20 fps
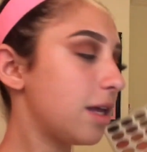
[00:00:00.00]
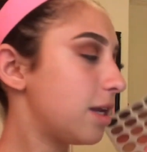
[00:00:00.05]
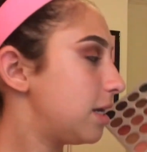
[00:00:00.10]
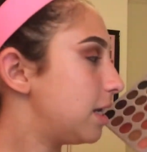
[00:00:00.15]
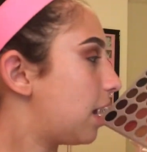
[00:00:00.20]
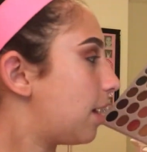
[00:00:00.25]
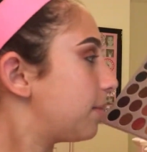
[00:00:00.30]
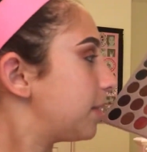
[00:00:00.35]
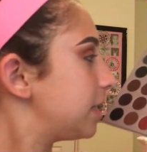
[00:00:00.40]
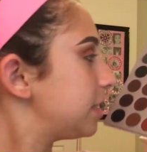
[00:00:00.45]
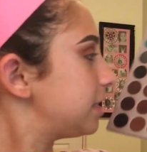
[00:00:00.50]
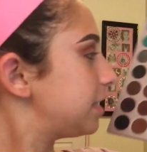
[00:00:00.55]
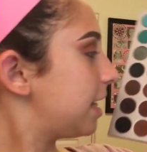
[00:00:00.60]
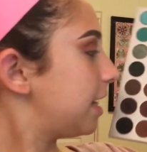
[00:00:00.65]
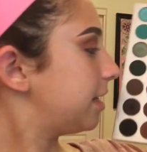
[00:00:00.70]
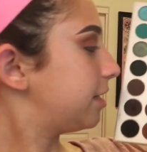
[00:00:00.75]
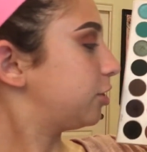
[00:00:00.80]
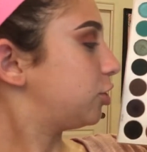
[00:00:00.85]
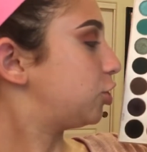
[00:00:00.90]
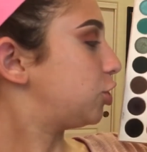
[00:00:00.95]
Now I'm gonna
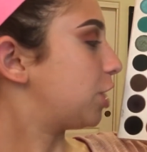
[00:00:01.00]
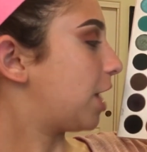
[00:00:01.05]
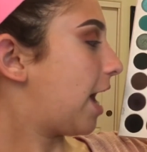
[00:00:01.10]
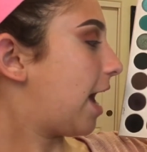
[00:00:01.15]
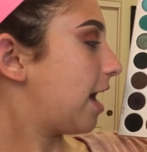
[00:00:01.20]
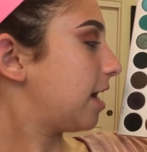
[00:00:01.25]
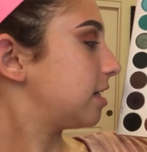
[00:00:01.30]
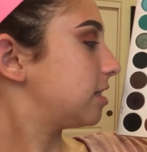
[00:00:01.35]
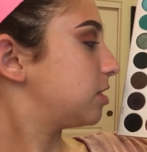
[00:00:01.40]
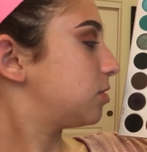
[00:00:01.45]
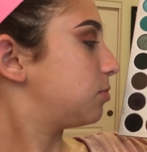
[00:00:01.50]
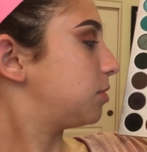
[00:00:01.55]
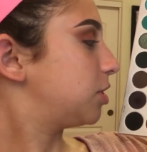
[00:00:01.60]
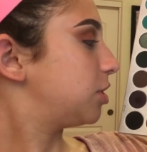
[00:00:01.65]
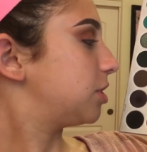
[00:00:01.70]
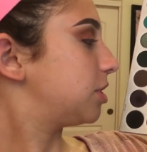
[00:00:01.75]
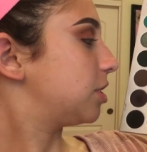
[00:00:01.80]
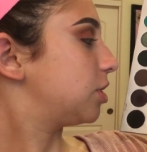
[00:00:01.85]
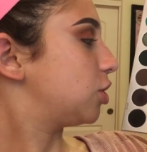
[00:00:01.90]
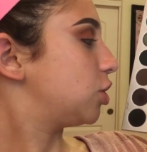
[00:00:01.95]
take Jax, which
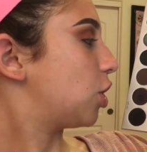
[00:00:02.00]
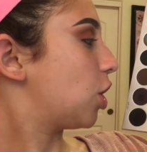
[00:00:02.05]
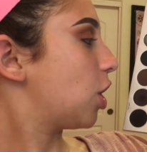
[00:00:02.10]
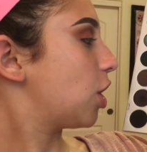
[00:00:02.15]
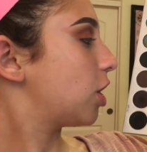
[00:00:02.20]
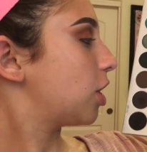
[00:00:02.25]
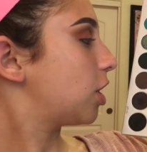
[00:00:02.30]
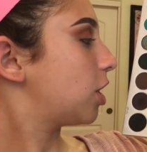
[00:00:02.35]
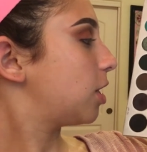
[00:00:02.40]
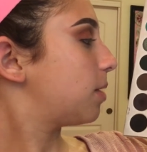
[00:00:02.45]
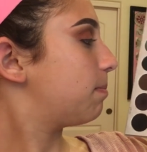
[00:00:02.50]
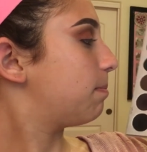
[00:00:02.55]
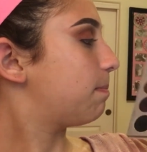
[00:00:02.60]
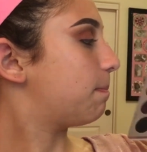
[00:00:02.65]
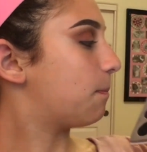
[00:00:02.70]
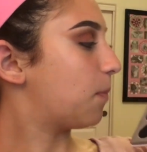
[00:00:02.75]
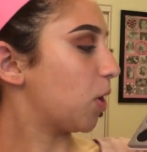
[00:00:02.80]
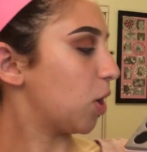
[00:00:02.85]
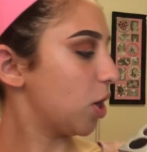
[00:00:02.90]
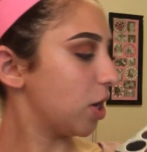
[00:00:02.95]
is a dark
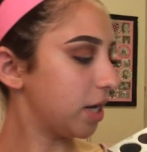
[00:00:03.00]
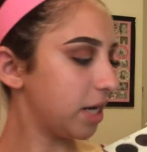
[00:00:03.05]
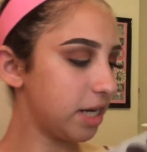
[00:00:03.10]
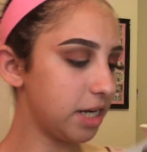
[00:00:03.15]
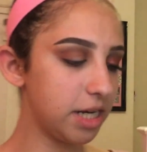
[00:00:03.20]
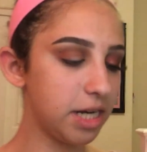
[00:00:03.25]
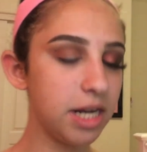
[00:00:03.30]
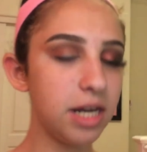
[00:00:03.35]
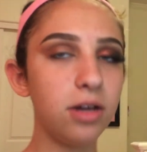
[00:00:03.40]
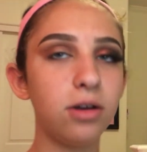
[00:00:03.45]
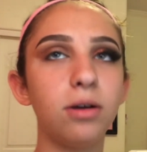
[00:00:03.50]
burgundy.